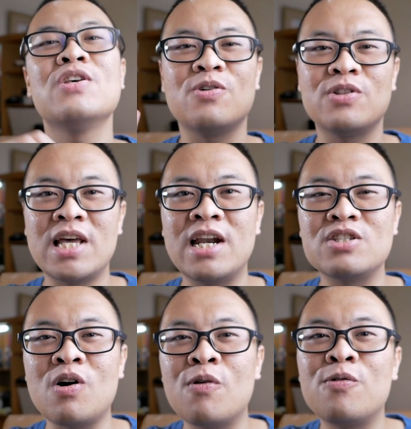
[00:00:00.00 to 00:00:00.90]
So that
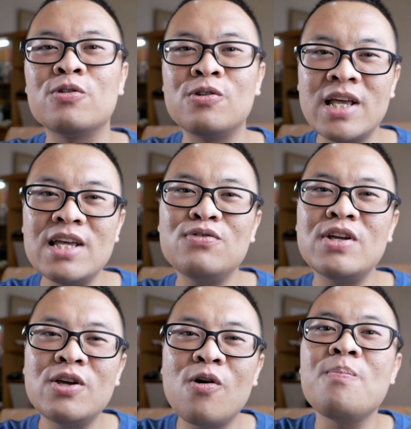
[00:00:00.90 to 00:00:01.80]
is all for today's
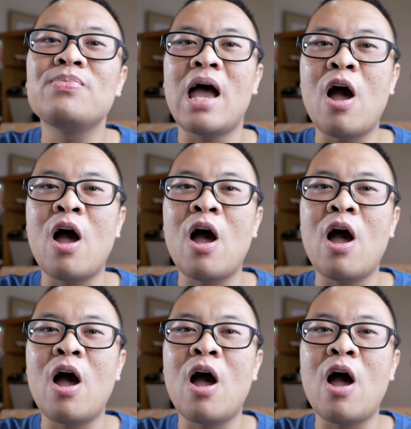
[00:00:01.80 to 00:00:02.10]
video.